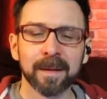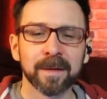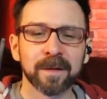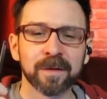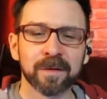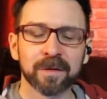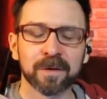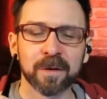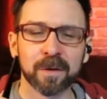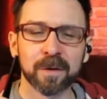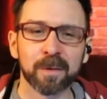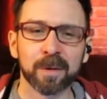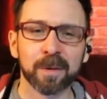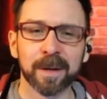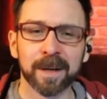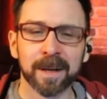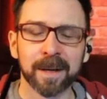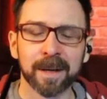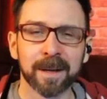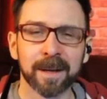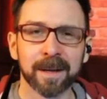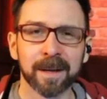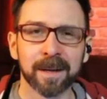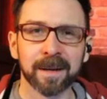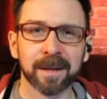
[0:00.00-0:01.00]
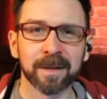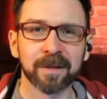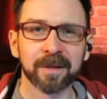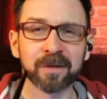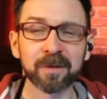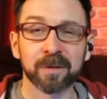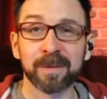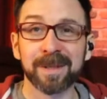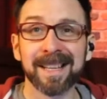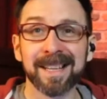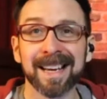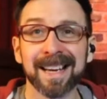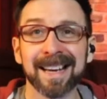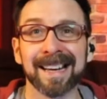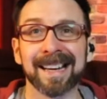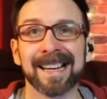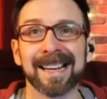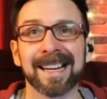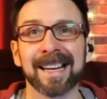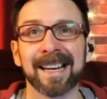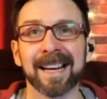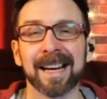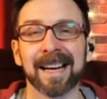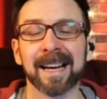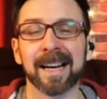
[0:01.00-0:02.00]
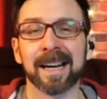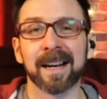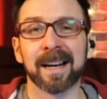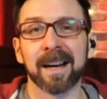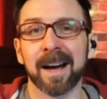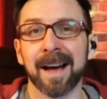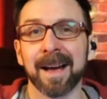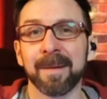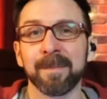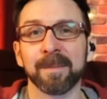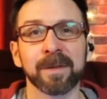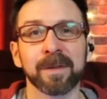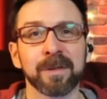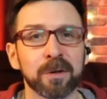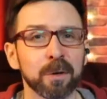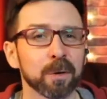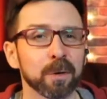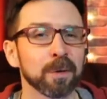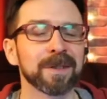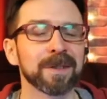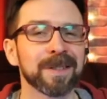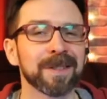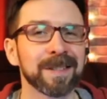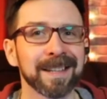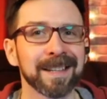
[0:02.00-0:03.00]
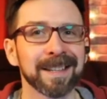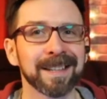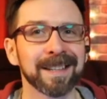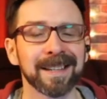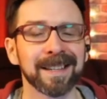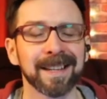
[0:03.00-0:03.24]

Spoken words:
so yeah, I'm endorsing it.